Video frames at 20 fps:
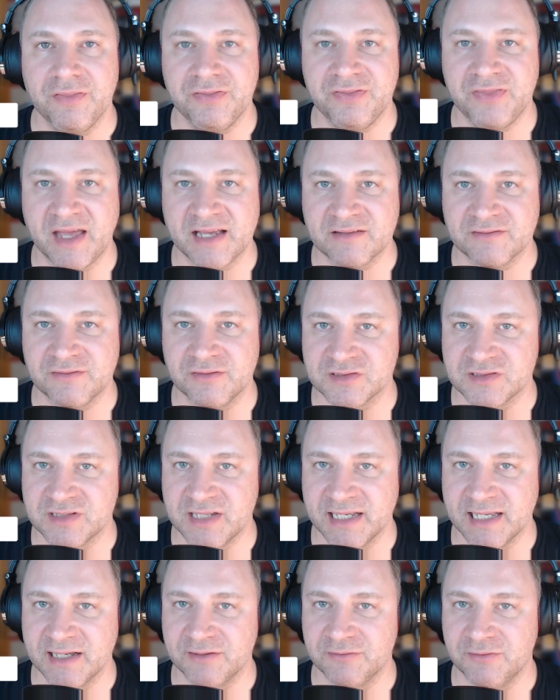Thanks for
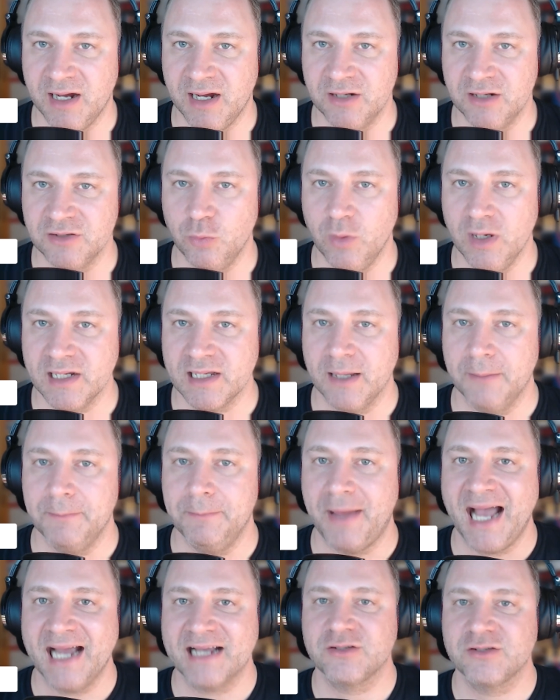sticking around. Welcome
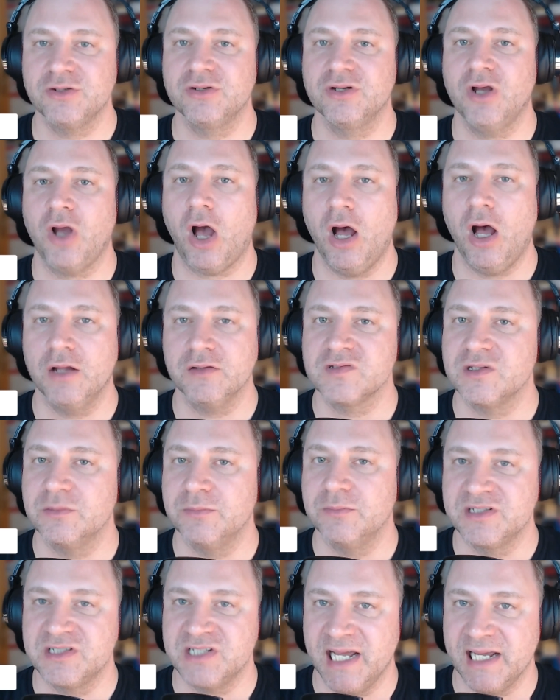back to
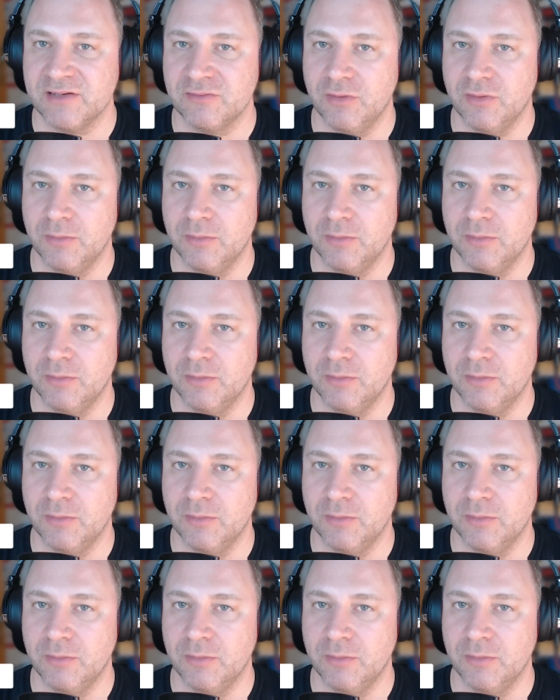Consumer Tech,